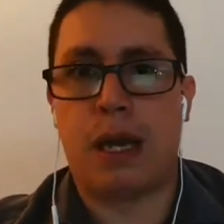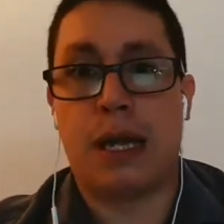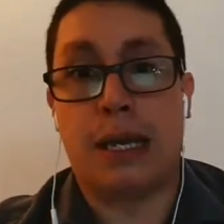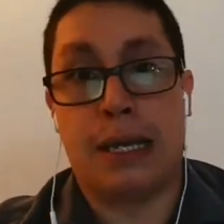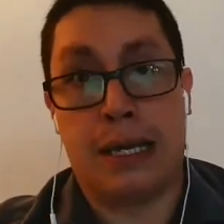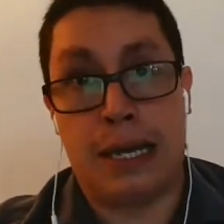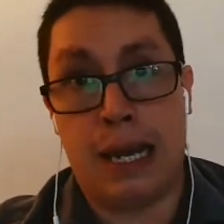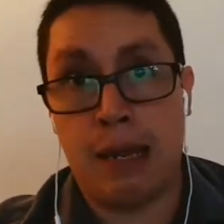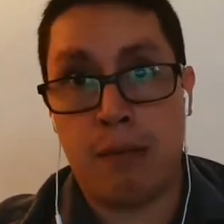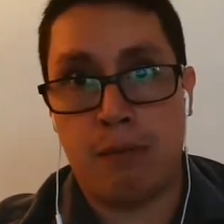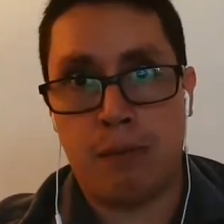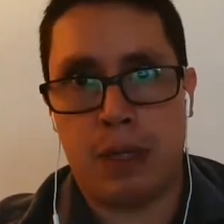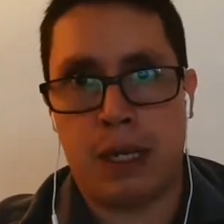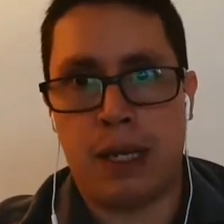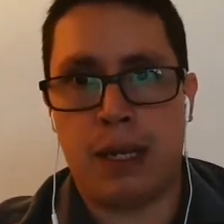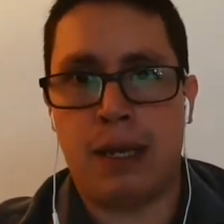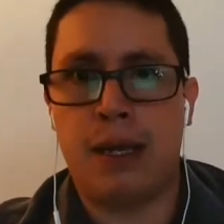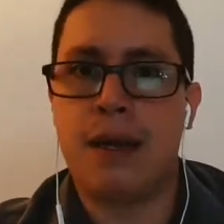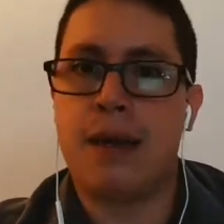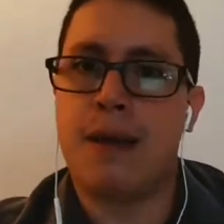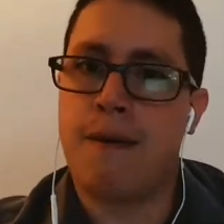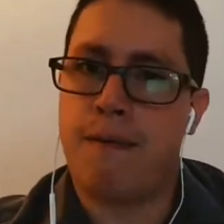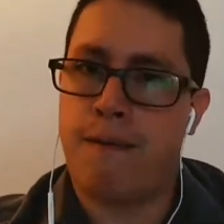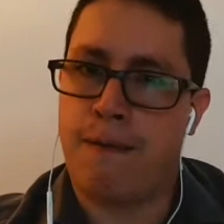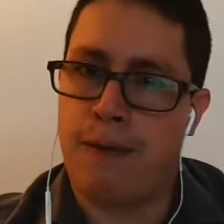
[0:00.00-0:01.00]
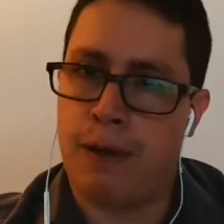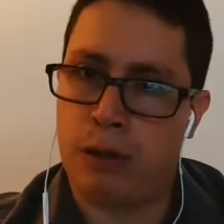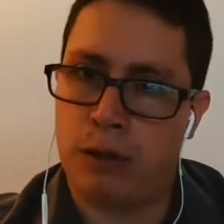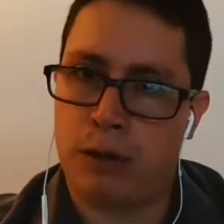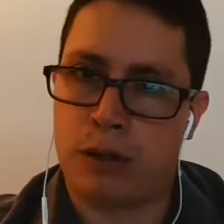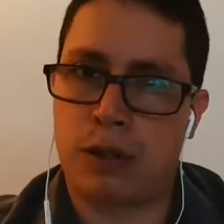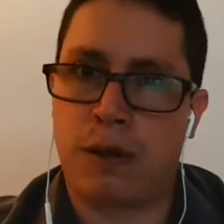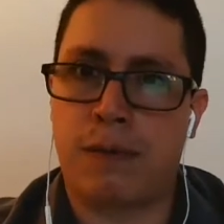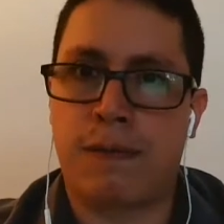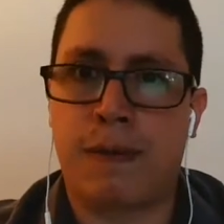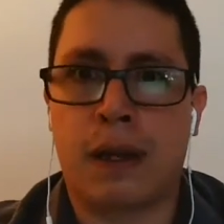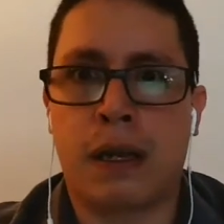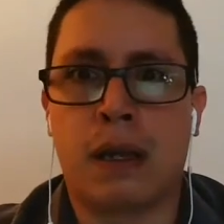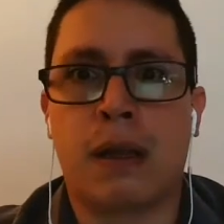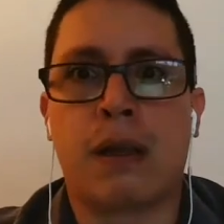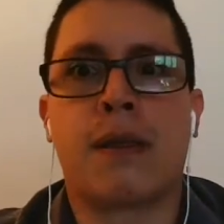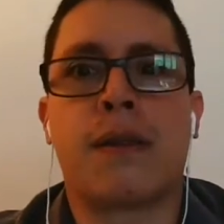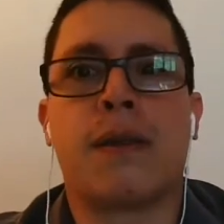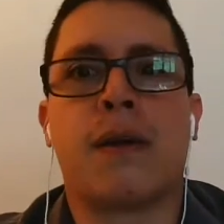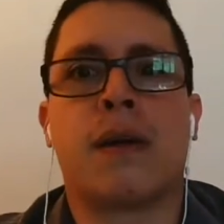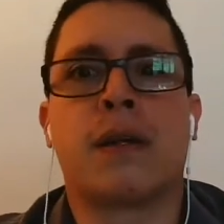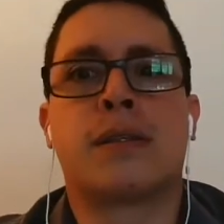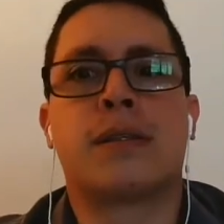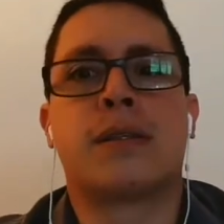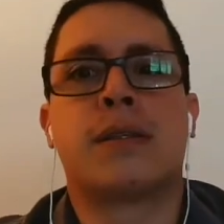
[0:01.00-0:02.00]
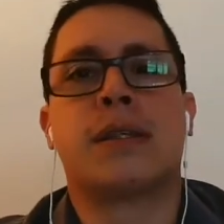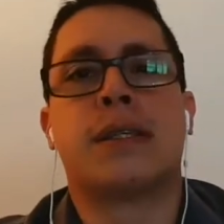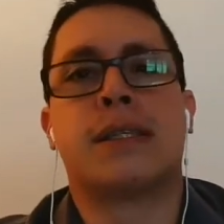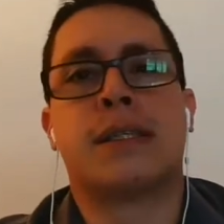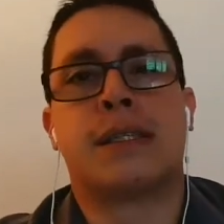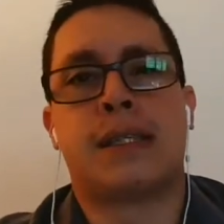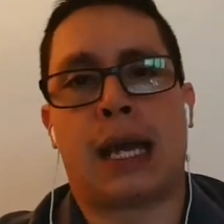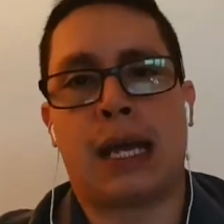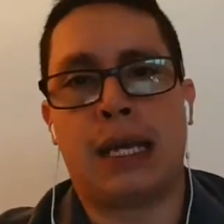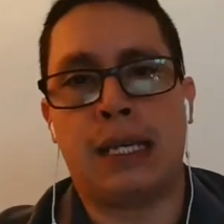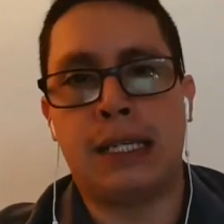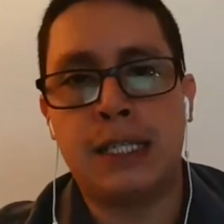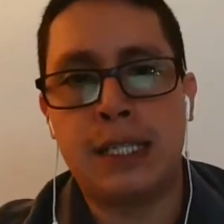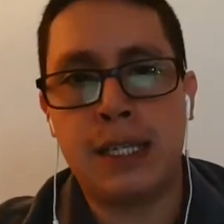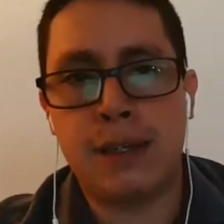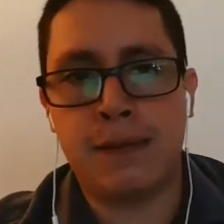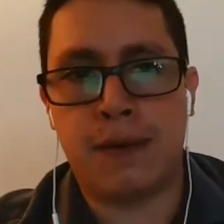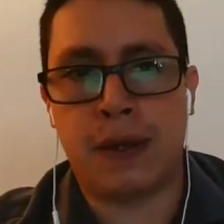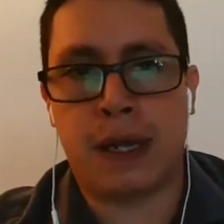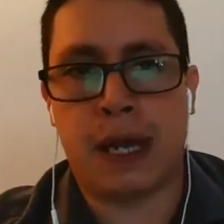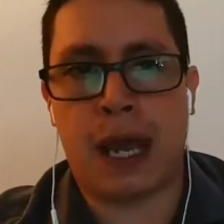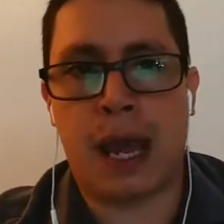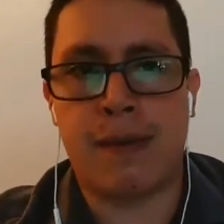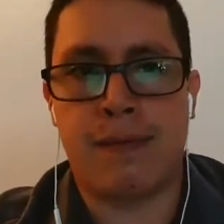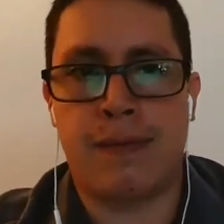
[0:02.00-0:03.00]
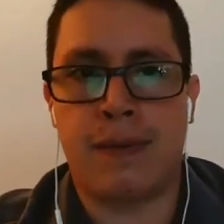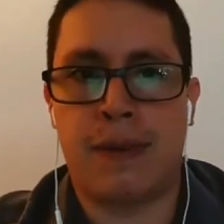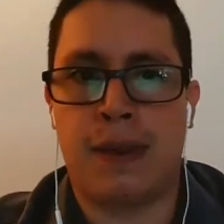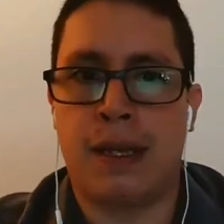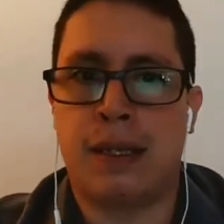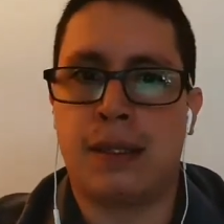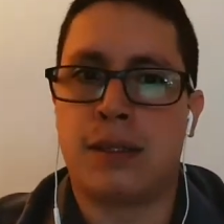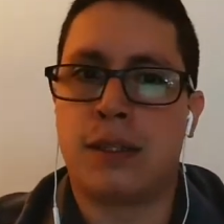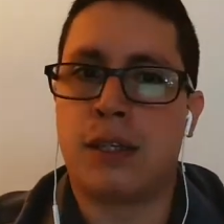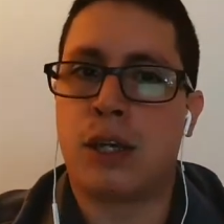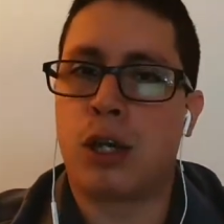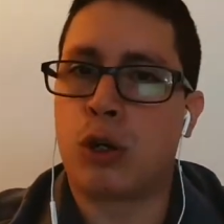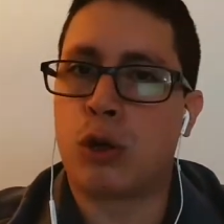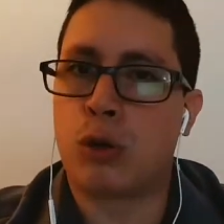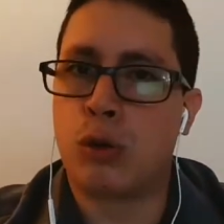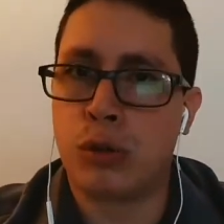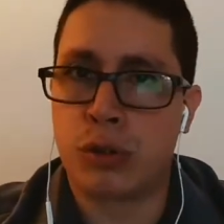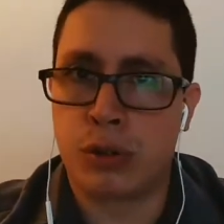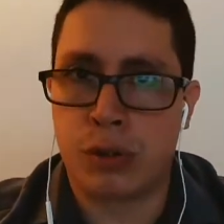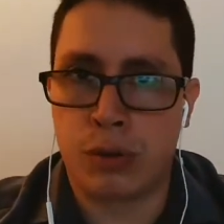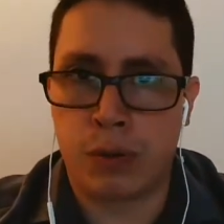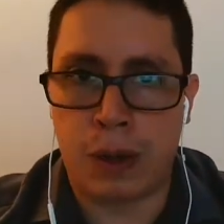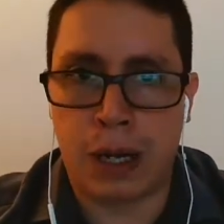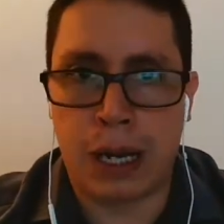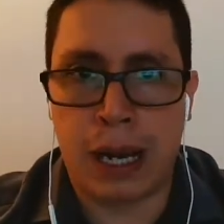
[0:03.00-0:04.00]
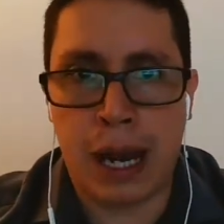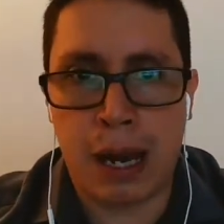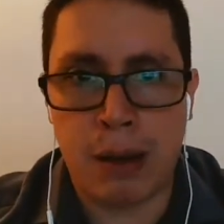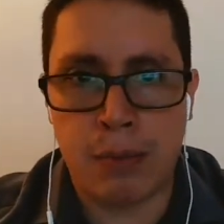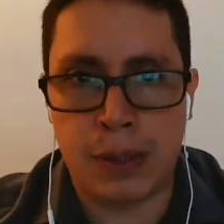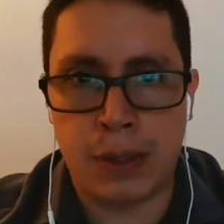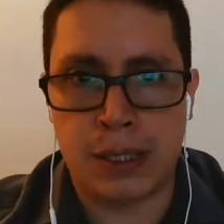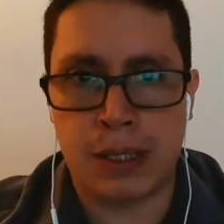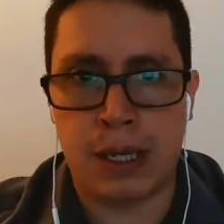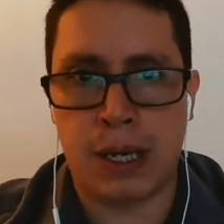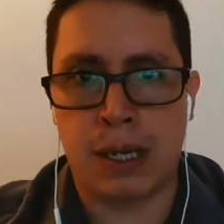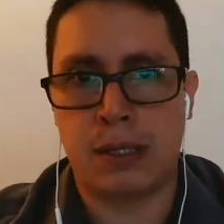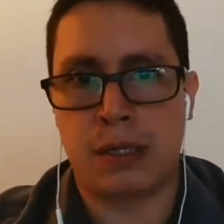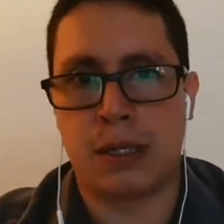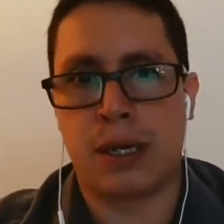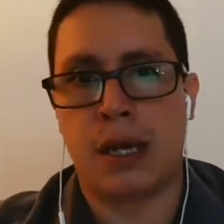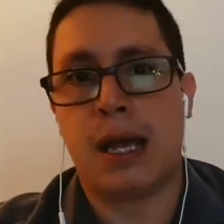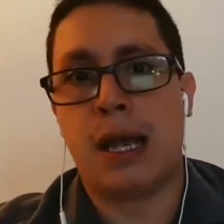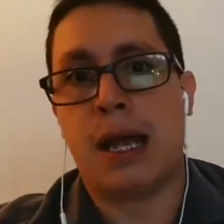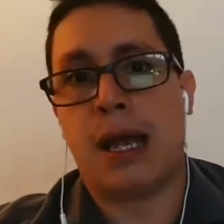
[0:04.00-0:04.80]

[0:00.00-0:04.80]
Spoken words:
namely philosophical thoughts, scientific evidence, cultural heritage,